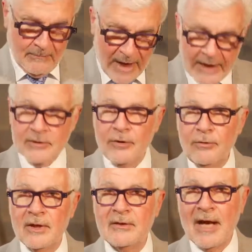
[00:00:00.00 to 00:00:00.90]
But
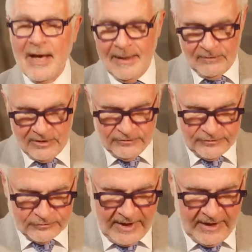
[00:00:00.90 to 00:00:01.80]
due to time
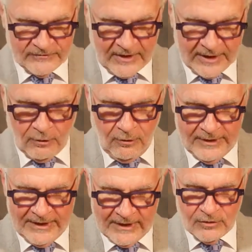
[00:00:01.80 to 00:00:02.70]
constraints, I could
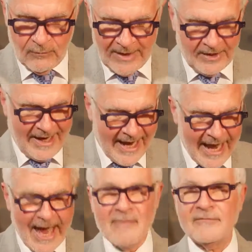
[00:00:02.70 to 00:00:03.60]
only get to about
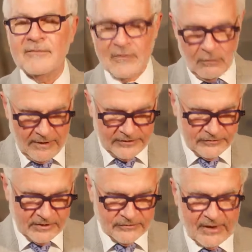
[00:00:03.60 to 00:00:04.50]
half of the
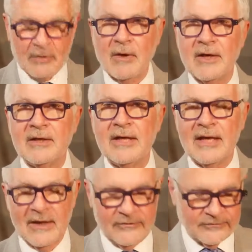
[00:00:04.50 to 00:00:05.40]
questions I wanted to
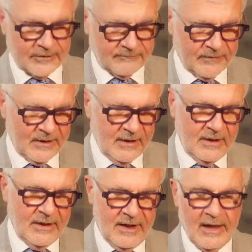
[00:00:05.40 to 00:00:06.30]
answer.
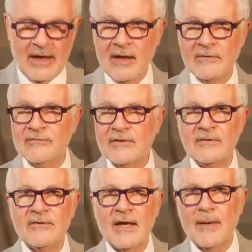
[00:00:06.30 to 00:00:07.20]
And
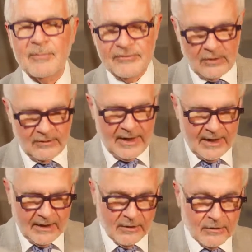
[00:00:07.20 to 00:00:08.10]
since that episode
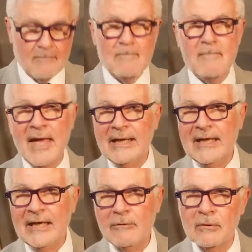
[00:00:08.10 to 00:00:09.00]
aired,
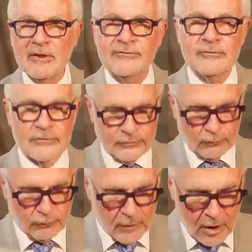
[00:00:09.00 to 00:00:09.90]
many listeners
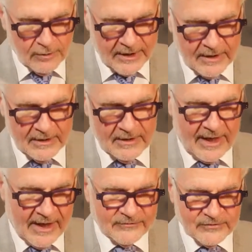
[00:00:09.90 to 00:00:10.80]
wrote in
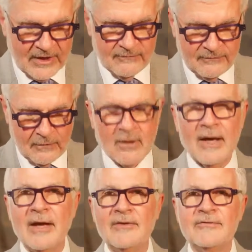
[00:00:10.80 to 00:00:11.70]
asking for
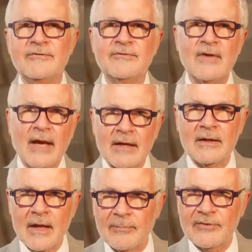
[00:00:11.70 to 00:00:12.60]
a
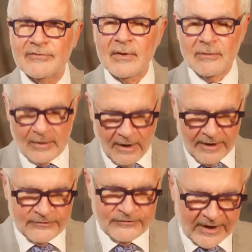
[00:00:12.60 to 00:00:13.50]
second episode
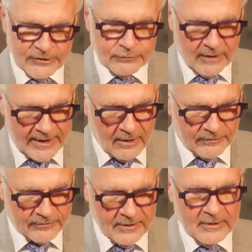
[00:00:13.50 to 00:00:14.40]
on sexual health.